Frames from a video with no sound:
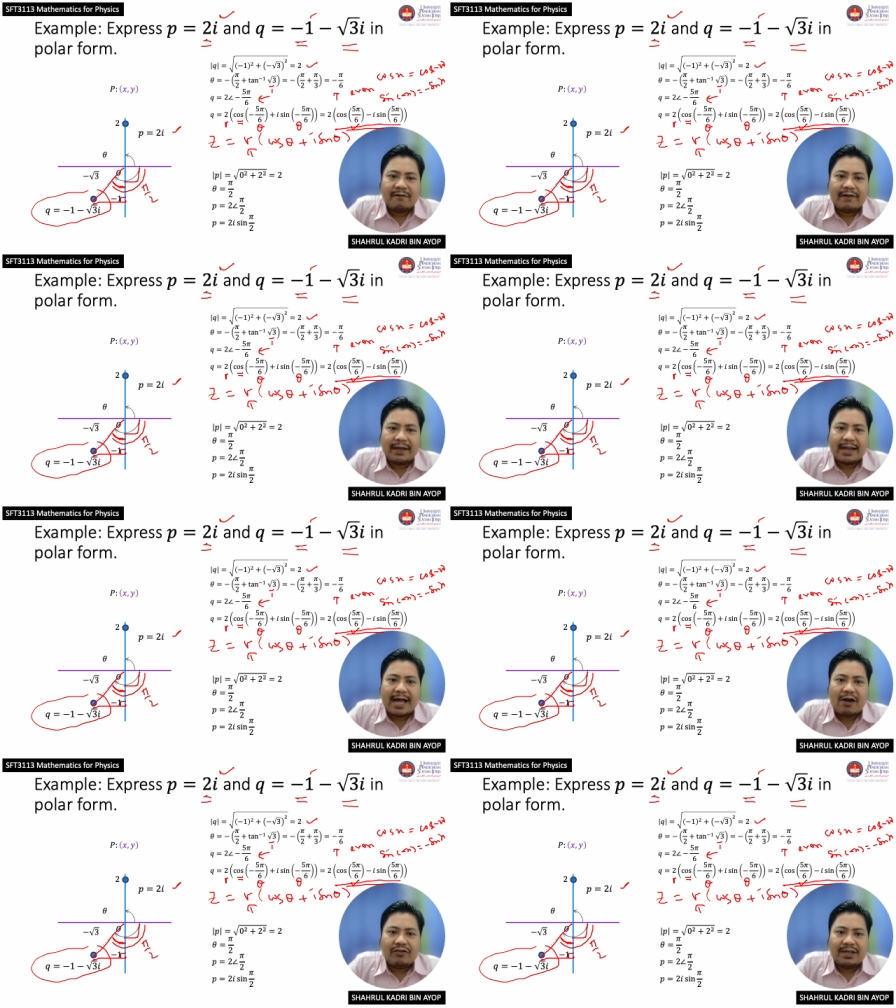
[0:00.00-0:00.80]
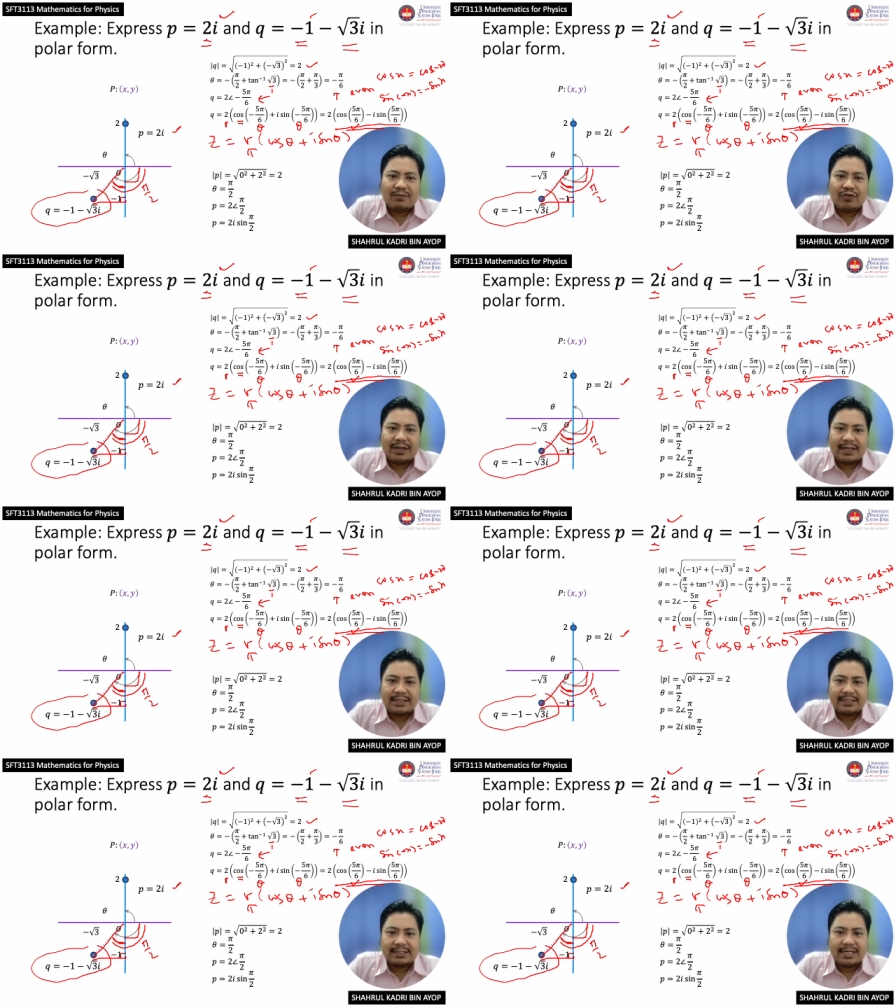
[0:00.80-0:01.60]
find out the
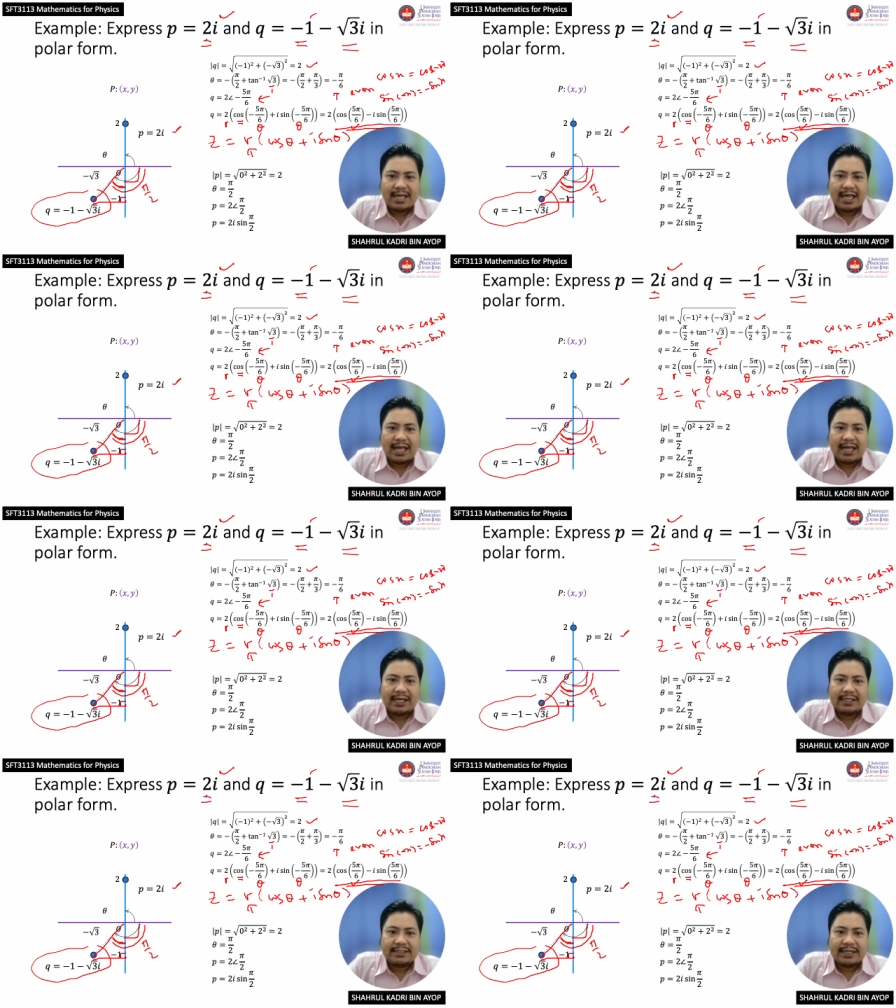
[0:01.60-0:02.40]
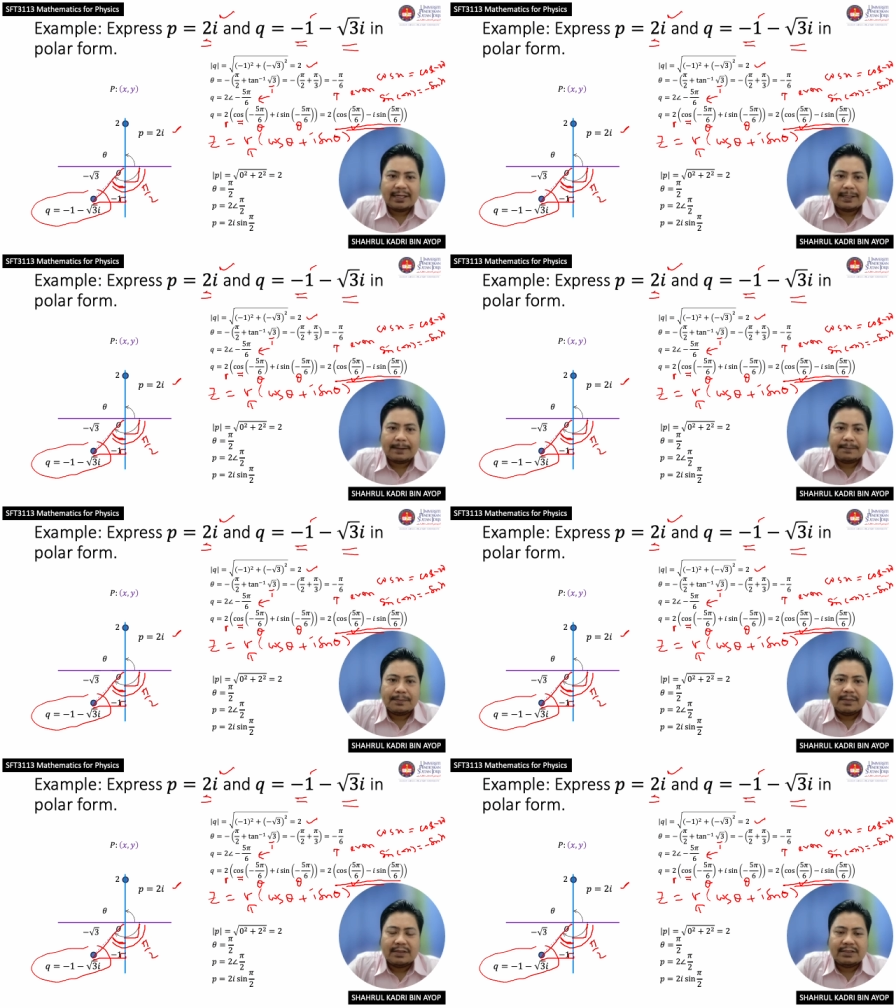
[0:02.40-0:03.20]
modulus as
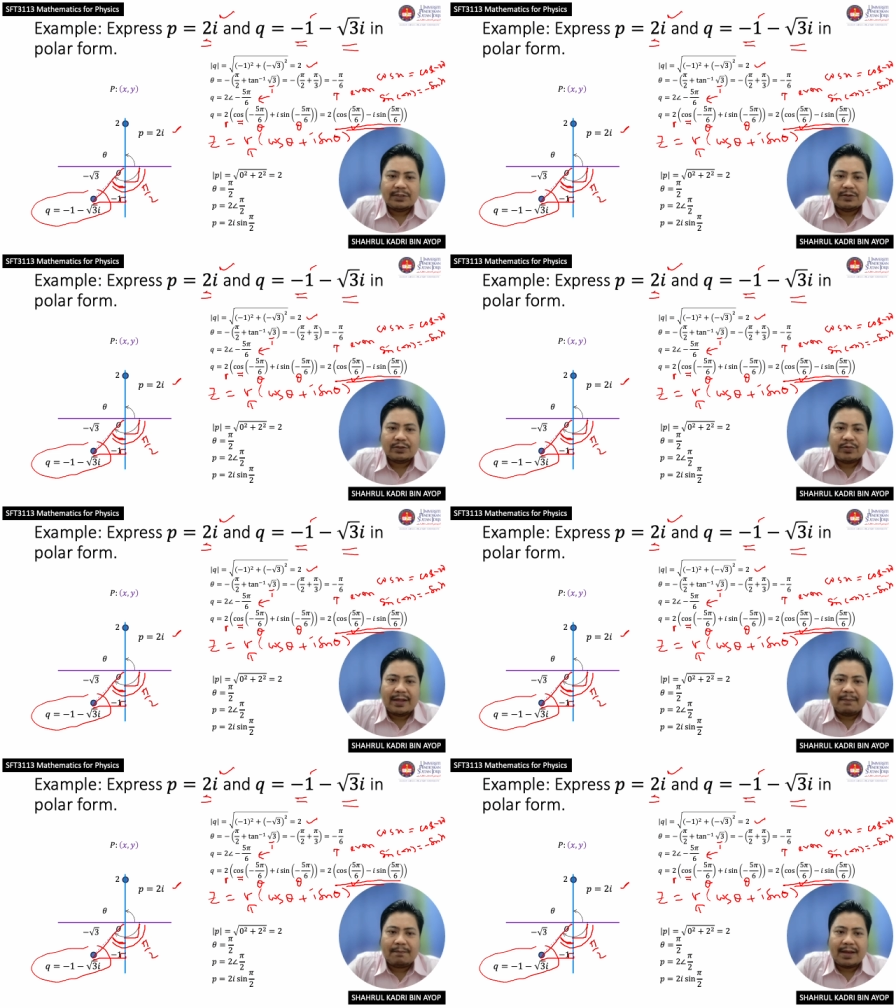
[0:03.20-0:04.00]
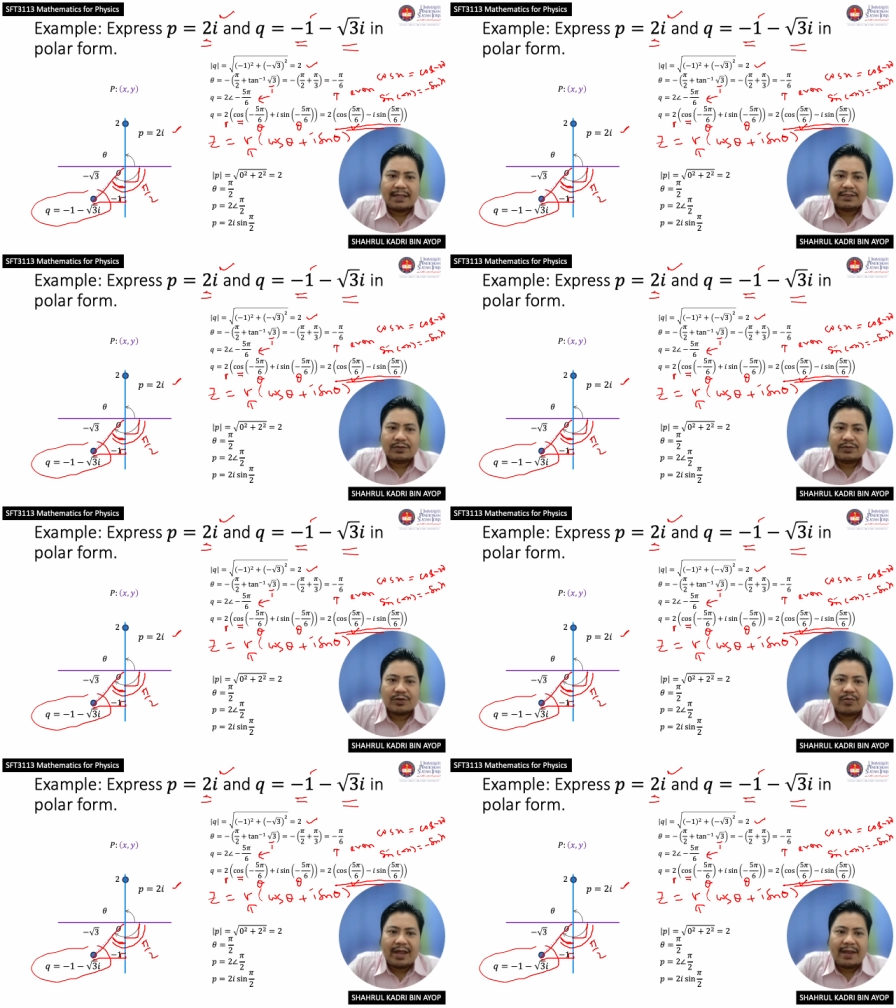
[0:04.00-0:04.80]
0 square plus 2
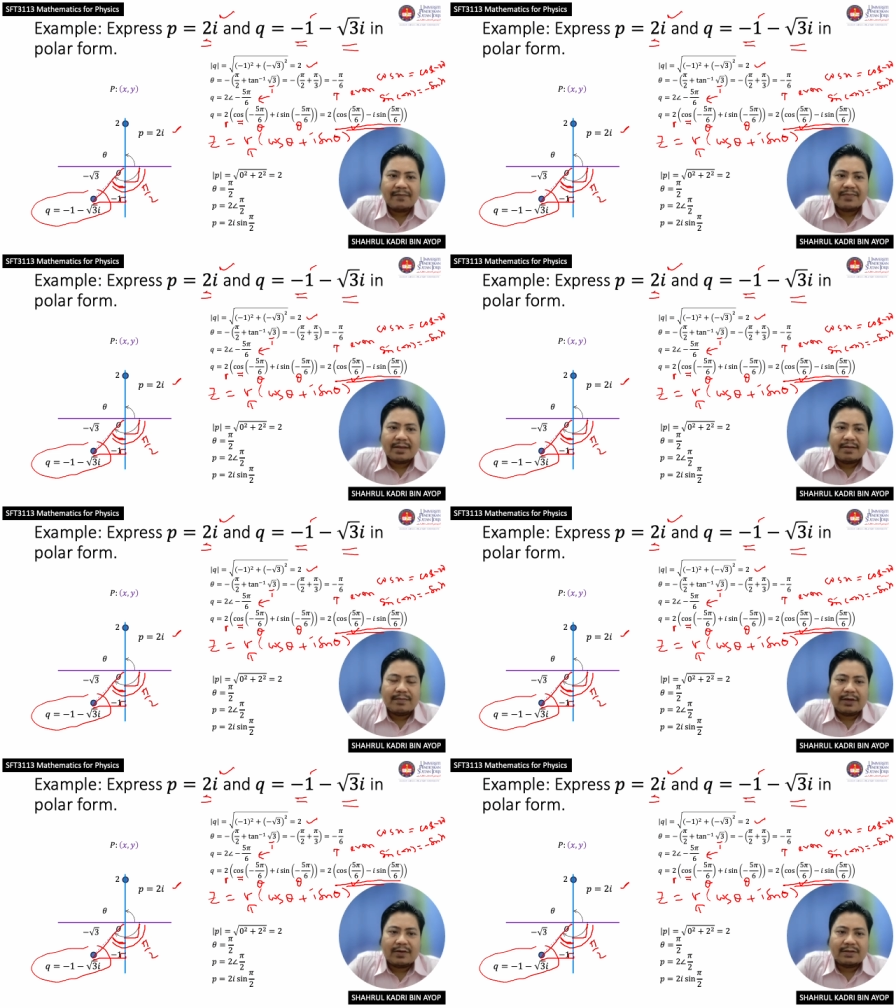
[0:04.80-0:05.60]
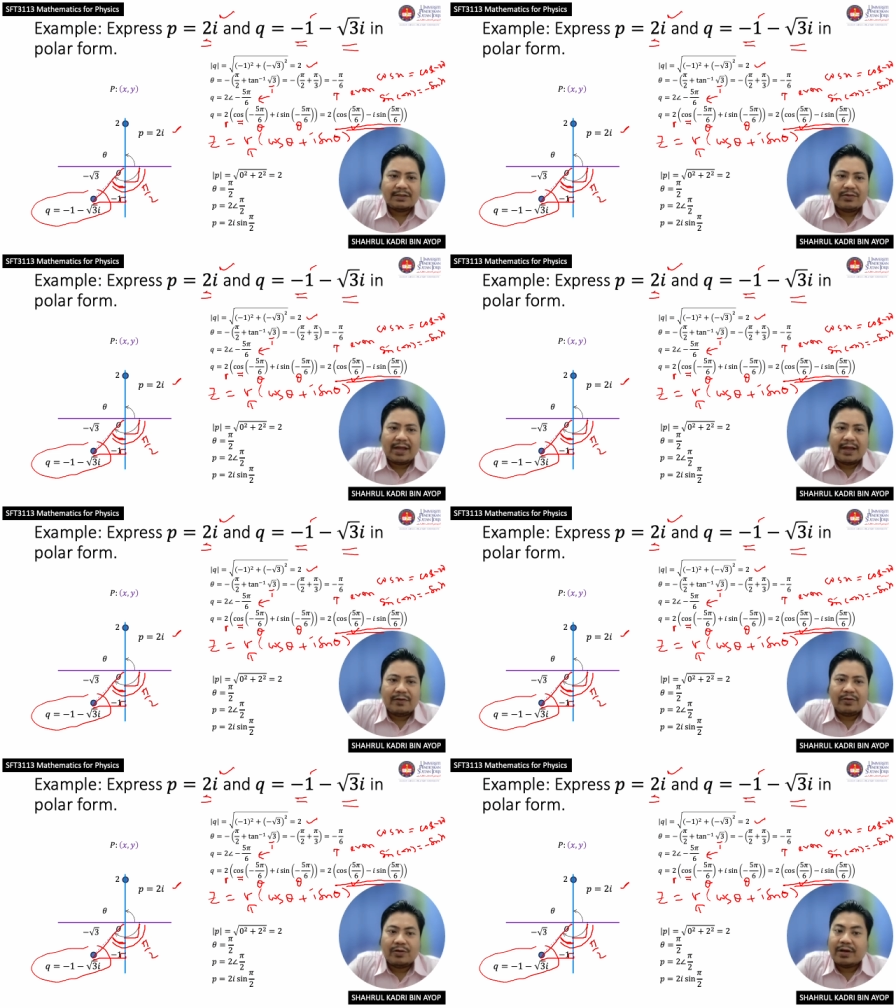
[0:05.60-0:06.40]
square, because you
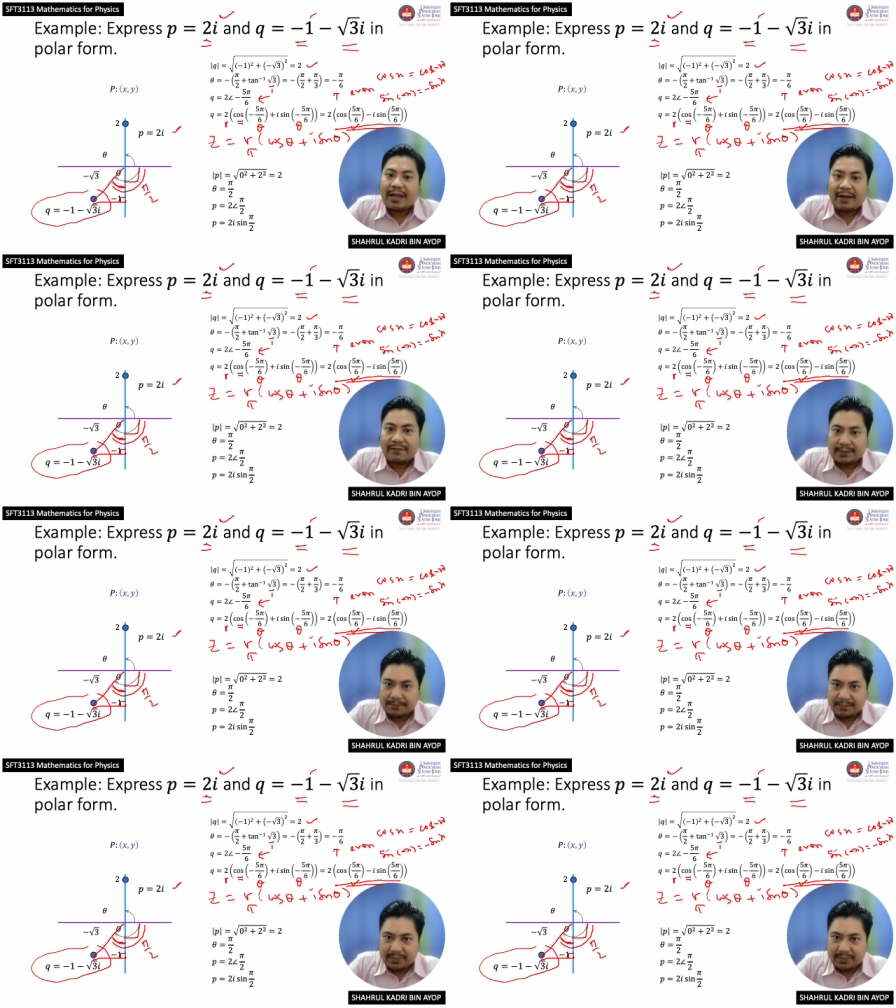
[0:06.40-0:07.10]
don't have a